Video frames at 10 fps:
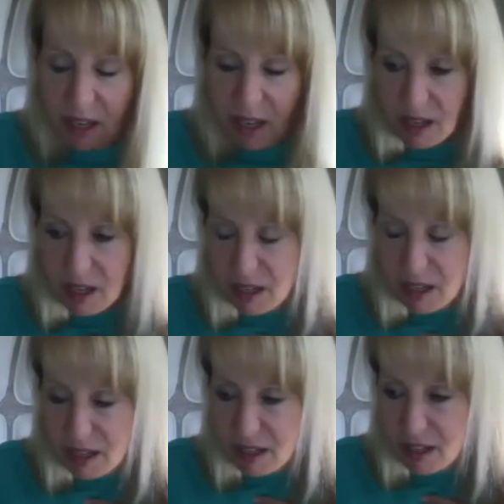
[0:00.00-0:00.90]
uh,
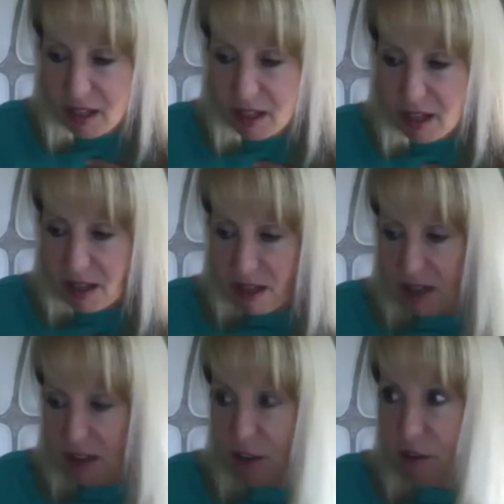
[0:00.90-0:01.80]
and
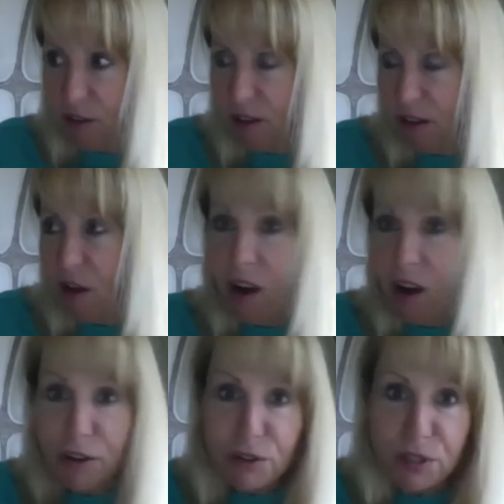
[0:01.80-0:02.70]
the
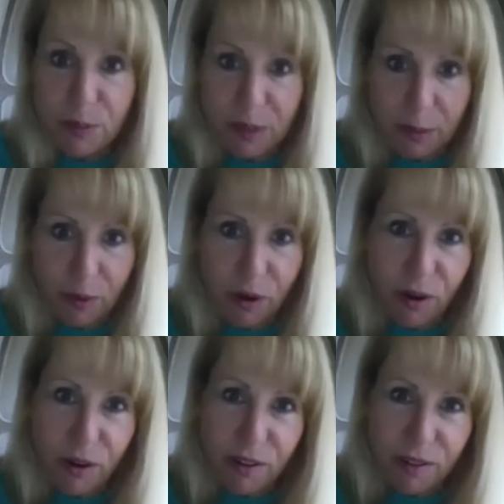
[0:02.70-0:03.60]
honor to be
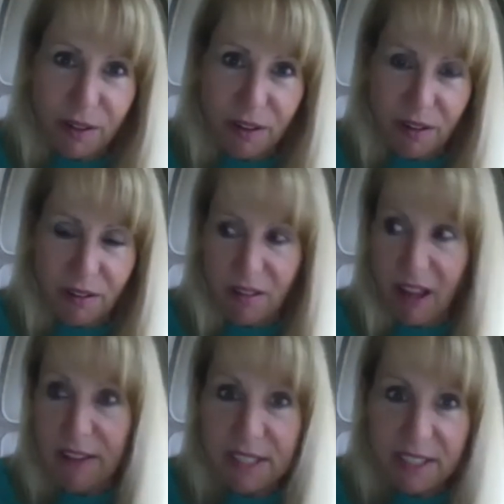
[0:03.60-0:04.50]
part of a
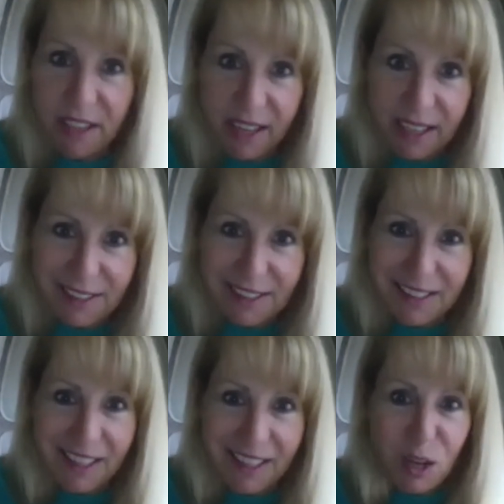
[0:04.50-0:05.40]
life
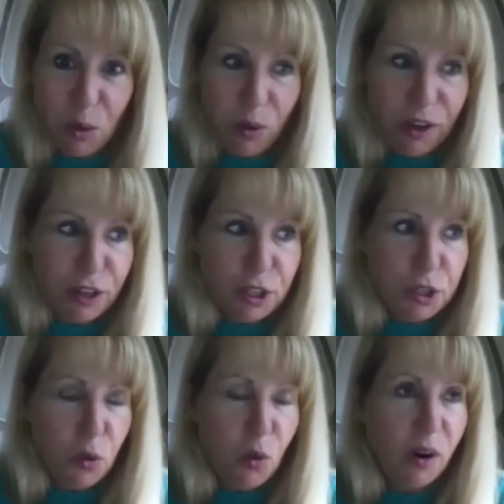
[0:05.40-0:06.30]
science mm-hmm. where
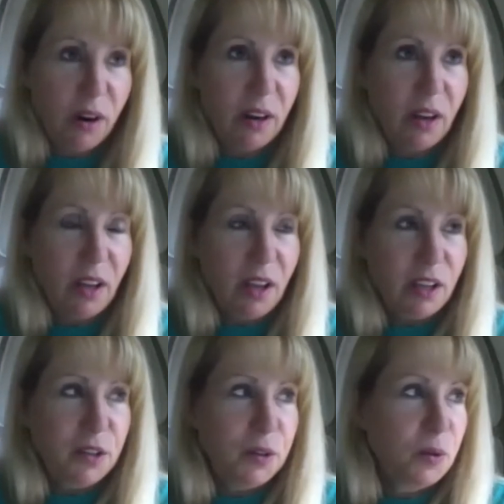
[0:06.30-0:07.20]
you're
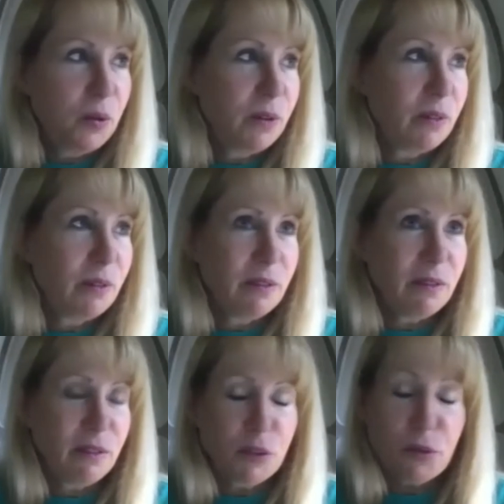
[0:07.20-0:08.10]
you're
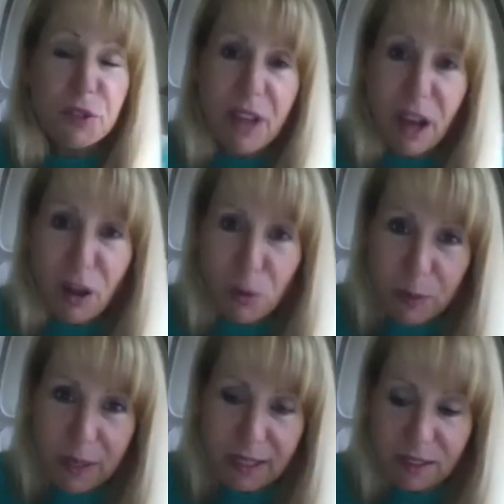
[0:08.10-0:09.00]
you're
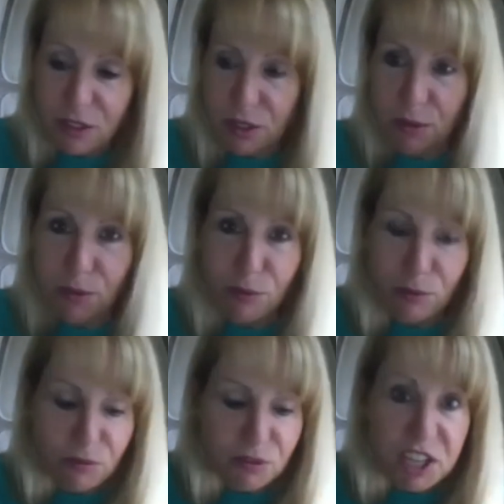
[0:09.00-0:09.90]
helping to
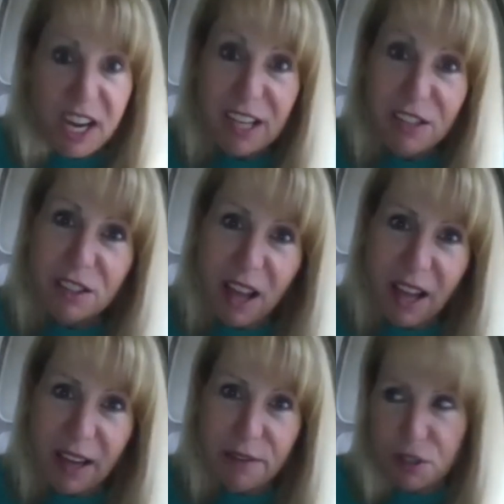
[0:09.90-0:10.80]
change
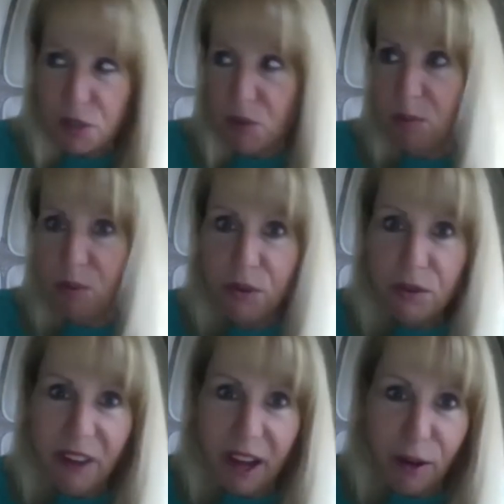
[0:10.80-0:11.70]
lives to improve
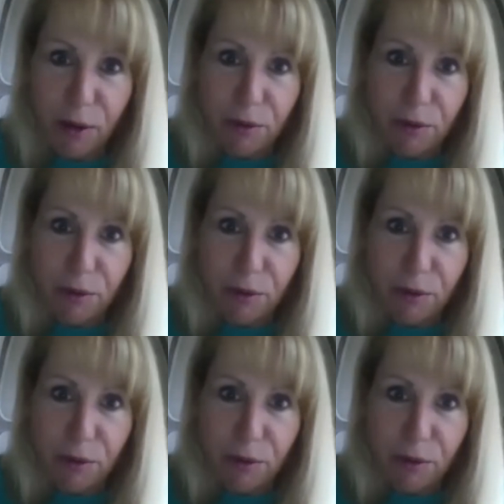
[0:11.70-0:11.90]
health